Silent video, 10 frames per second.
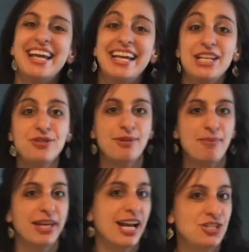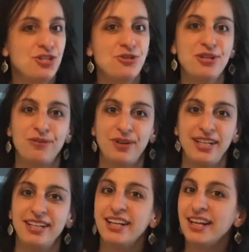Is there something I should do
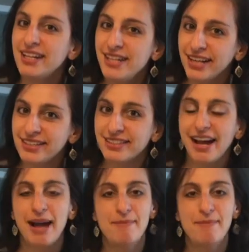different next time?